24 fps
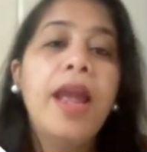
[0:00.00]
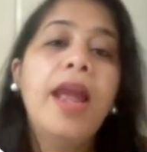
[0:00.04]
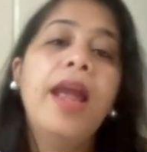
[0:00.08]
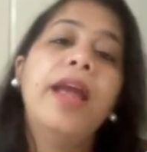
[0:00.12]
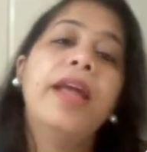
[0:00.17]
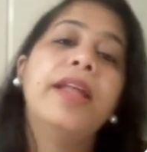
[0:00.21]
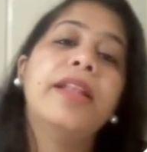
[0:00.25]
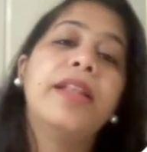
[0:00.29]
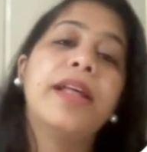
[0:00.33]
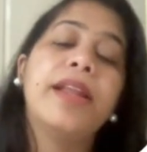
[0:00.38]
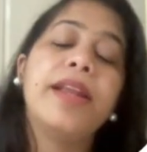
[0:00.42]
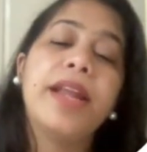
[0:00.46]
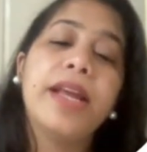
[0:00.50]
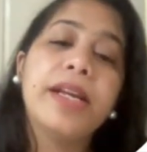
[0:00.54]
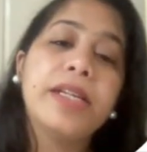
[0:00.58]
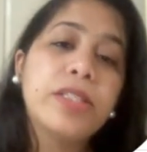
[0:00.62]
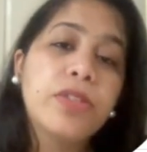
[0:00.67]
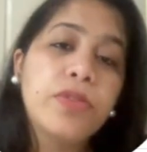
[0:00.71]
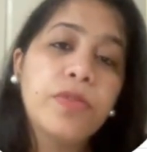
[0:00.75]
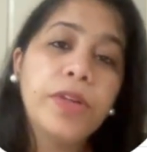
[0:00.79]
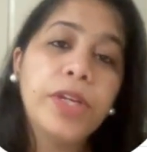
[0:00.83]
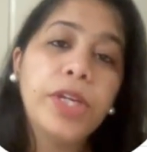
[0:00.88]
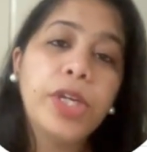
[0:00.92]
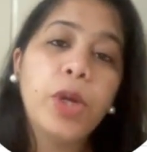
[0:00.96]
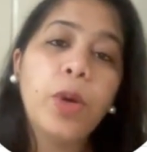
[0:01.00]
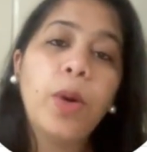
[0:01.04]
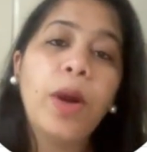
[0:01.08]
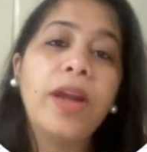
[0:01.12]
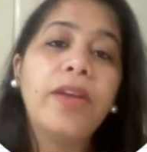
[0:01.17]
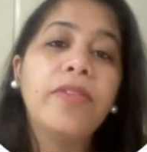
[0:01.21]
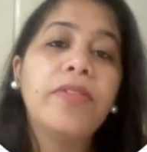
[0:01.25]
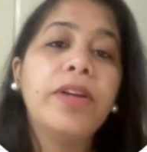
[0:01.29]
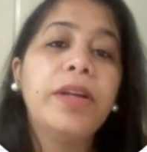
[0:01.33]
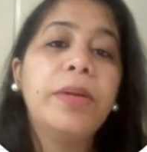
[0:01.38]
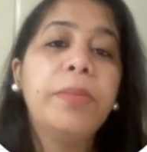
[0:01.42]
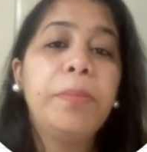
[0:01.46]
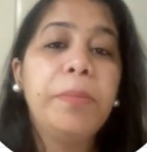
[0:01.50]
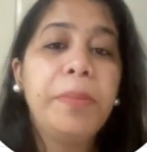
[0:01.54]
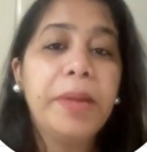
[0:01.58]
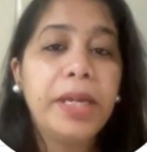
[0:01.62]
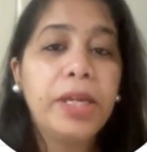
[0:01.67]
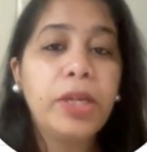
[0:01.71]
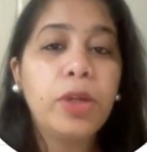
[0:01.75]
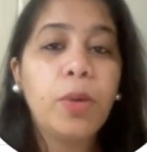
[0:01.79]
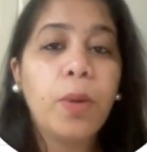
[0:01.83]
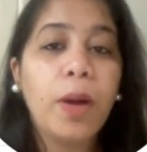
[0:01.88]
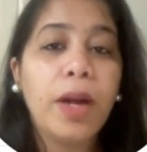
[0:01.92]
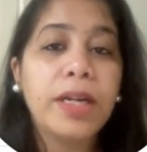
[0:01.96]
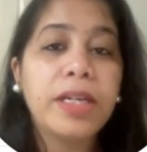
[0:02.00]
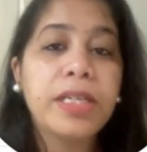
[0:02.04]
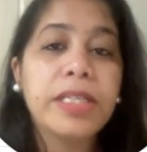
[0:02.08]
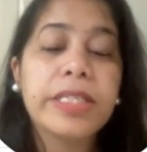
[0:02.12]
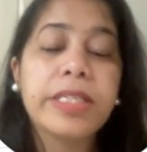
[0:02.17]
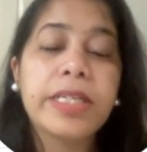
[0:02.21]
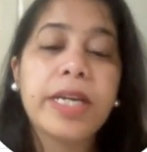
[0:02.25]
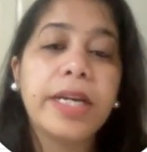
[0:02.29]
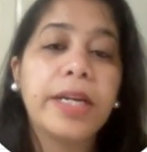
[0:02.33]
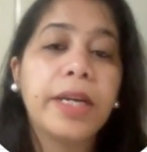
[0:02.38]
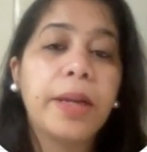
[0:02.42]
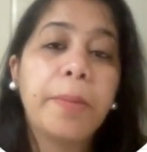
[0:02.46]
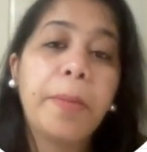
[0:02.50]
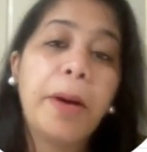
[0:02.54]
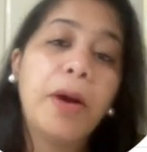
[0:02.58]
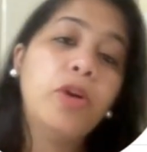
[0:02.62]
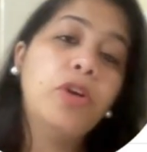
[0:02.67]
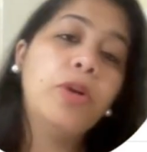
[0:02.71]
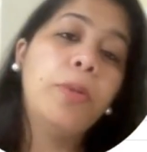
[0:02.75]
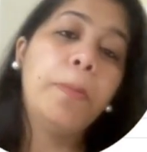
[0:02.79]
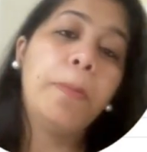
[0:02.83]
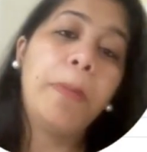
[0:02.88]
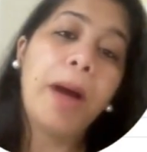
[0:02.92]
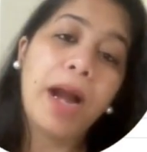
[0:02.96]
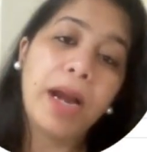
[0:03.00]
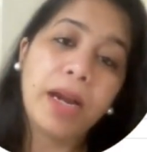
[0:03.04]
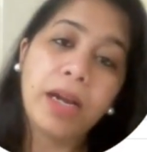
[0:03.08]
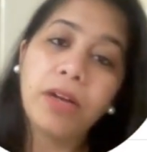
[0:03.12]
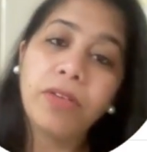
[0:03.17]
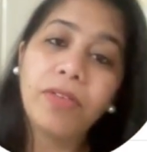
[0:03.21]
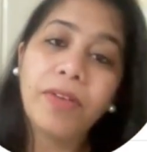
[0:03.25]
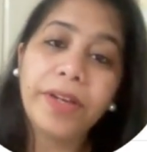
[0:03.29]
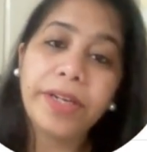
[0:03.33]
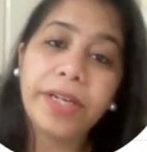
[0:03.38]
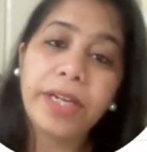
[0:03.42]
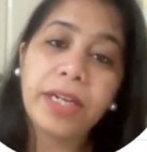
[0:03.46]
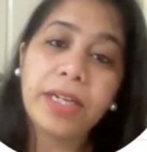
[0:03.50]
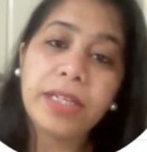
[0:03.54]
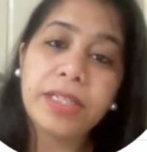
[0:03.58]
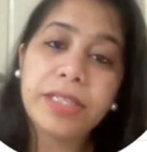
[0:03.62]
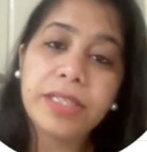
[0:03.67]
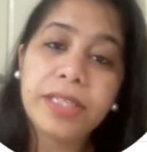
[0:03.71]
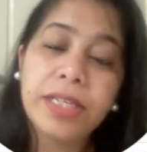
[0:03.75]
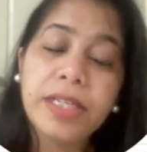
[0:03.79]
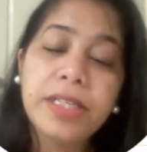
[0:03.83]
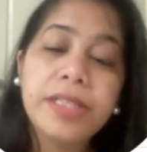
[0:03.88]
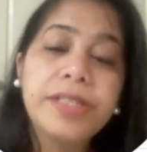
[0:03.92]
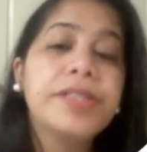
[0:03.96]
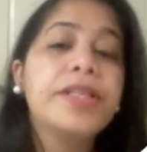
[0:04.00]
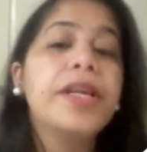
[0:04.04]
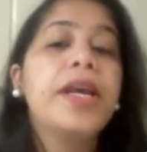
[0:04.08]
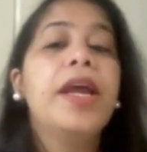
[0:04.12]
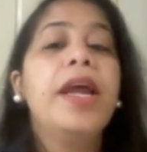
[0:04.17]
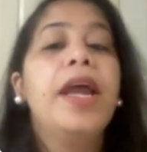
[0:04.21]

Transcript: In the next video, I will make you understand about Markov analysis.